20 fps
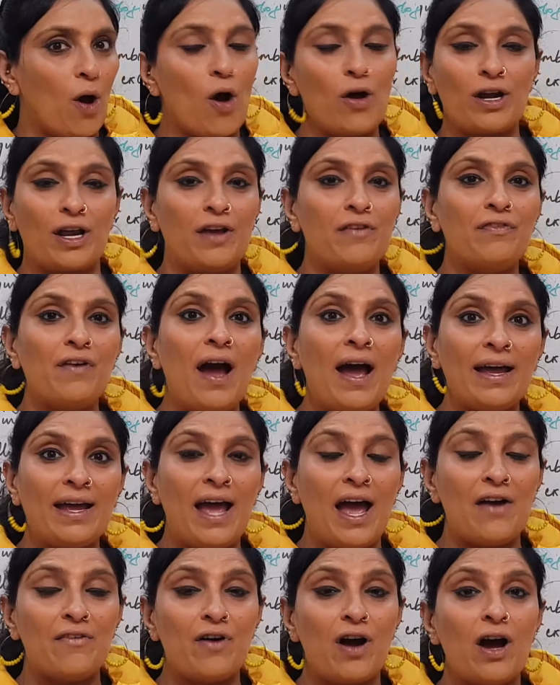or if I
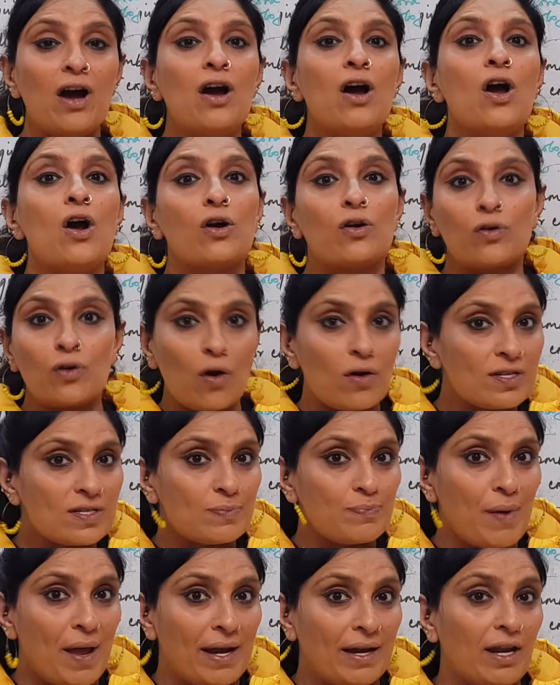have a Cross
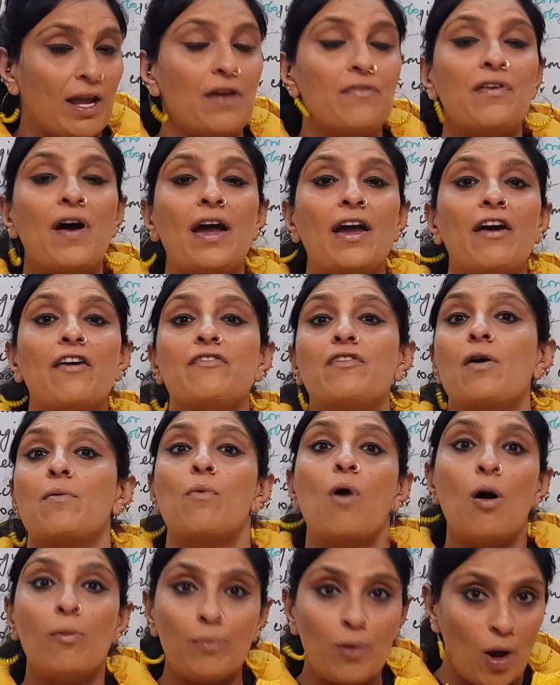pen, if I have a
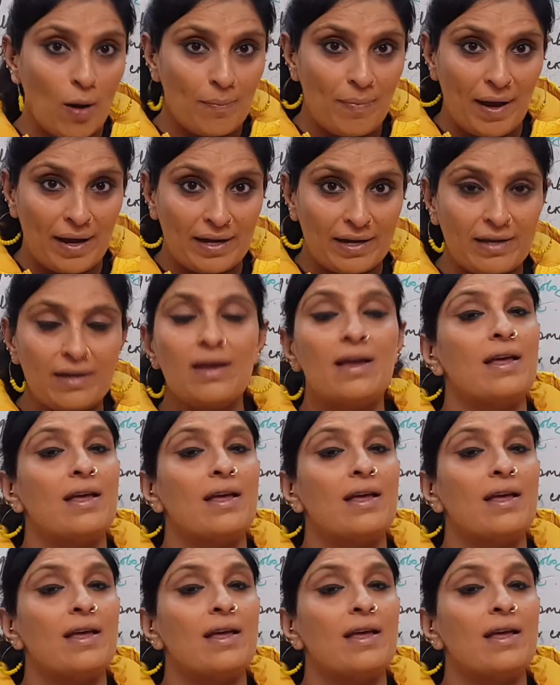Montblanc pen,